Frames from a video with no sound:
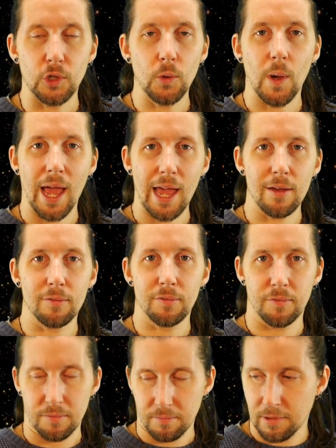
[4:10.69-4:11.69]
you
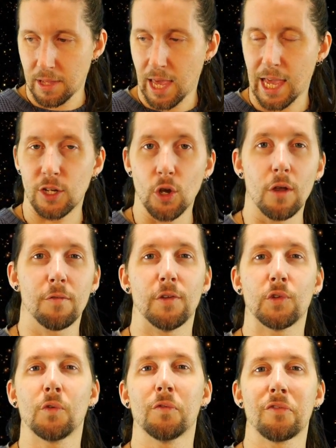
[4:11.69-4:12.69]
have a
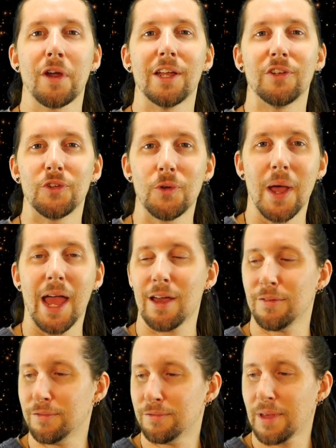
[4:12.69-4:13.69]
non-physical friend, you
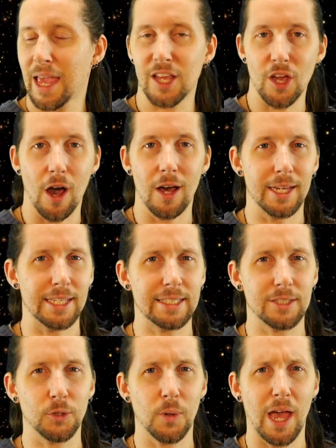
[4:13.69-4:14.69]
have a
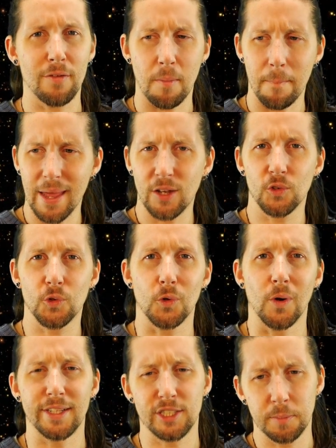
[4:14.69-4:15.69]
guide, you have a
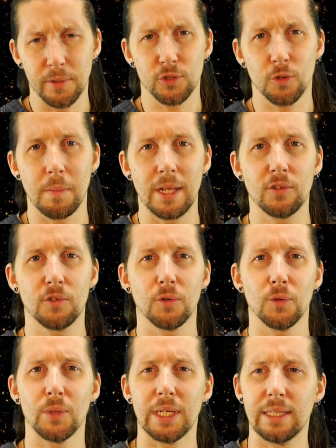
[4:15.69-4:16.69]
mentor, a spiritual
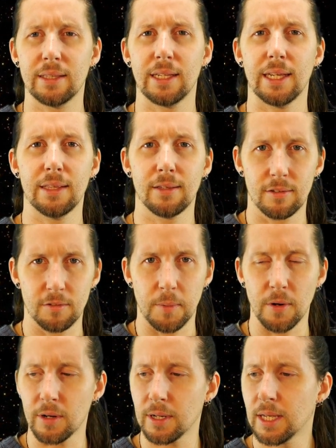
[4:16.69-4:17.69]
mentor in the
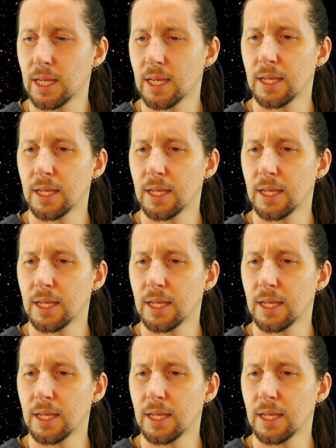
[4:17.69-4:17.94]
spirit,